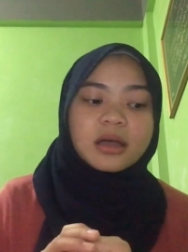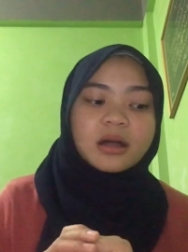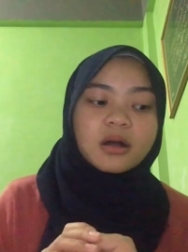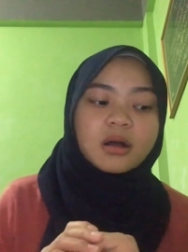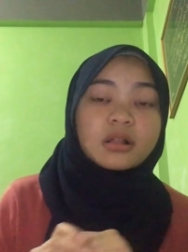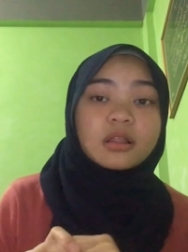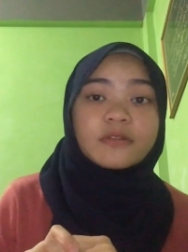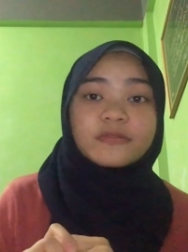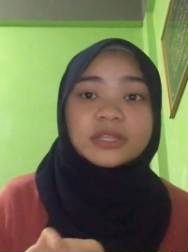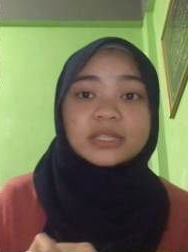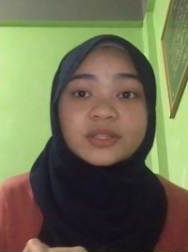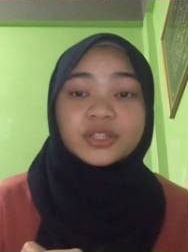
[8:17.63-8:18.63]
all
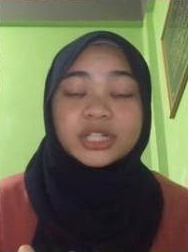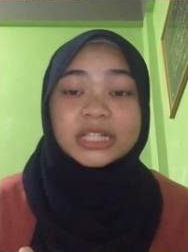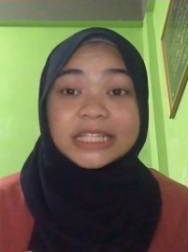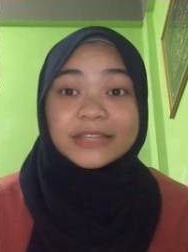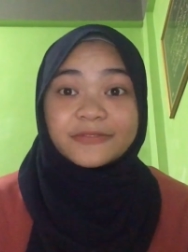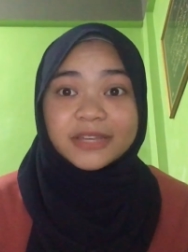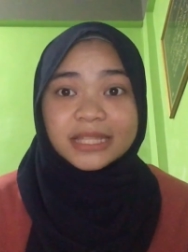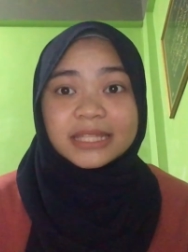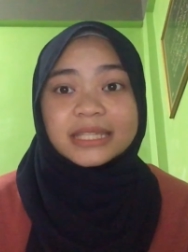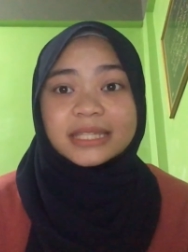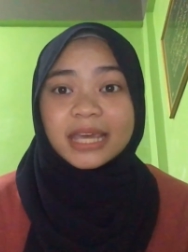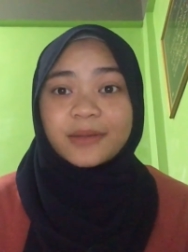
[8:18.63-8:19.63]
of these social
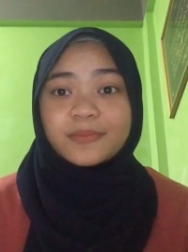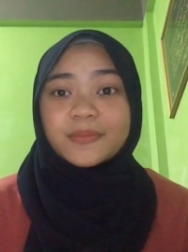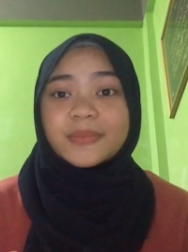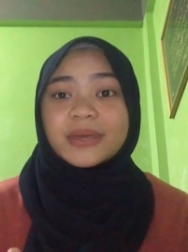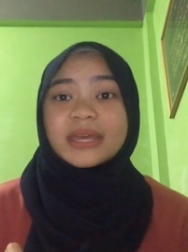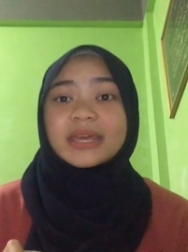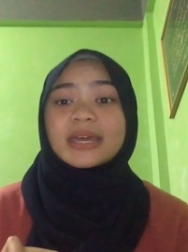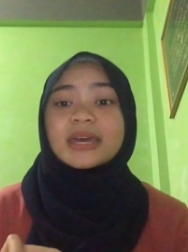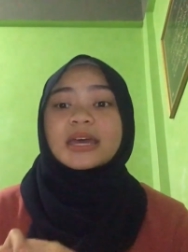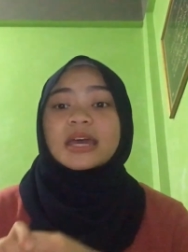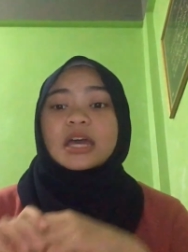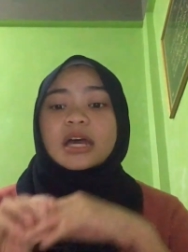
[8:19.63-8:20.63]
deviance can be
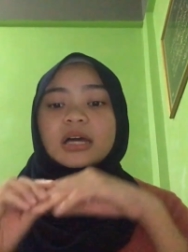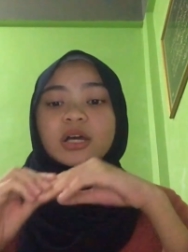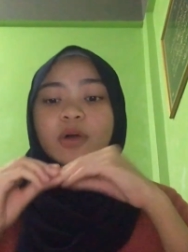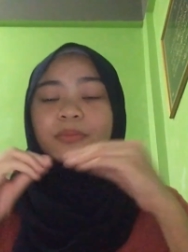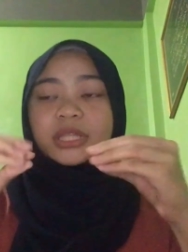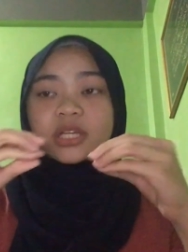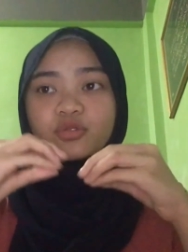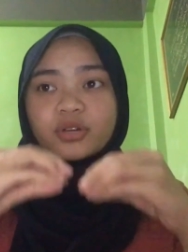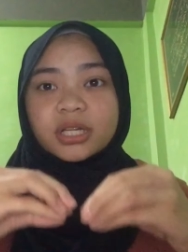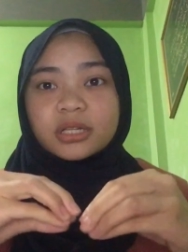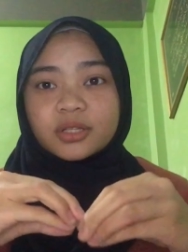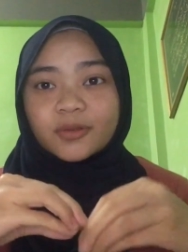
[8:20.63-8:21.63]
committed during the